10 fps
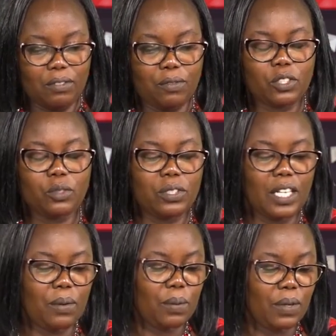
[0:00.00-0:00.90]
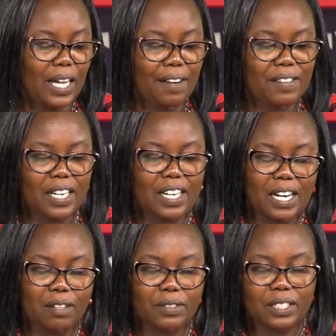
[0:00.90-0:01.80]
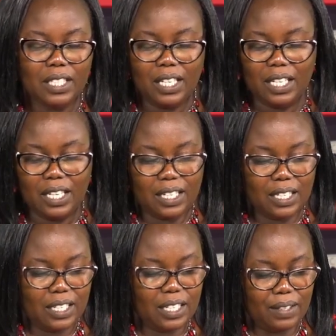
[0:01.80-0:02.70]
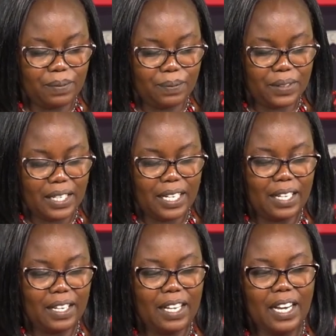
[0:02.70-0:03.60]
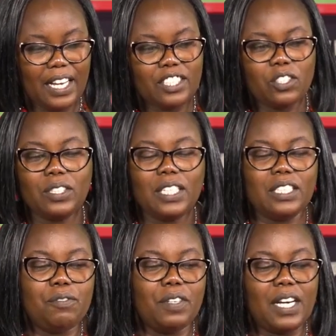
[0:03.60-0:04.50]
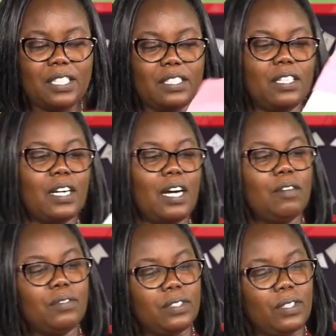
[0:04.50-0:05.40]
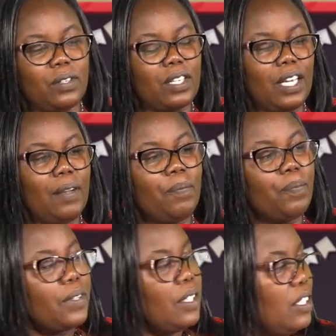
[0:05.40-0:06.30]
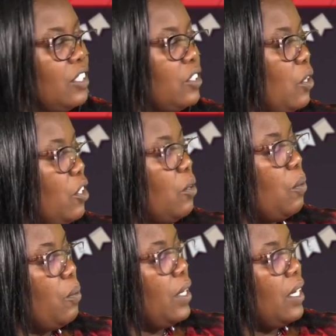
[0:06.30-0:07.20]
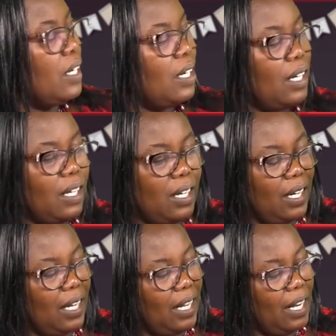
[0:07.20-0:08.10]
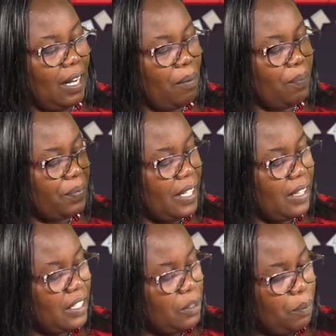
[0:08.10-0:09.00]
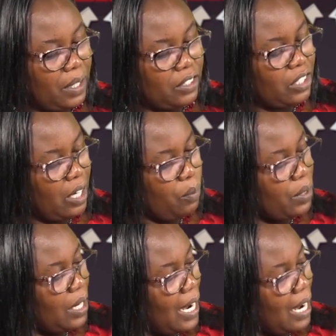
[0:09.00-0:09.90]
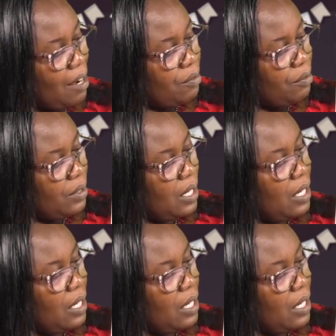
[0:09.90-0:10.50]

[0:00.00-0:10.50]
For today, we will have a craft. It's not a difficult craft, okay? So you will, in this picture, we have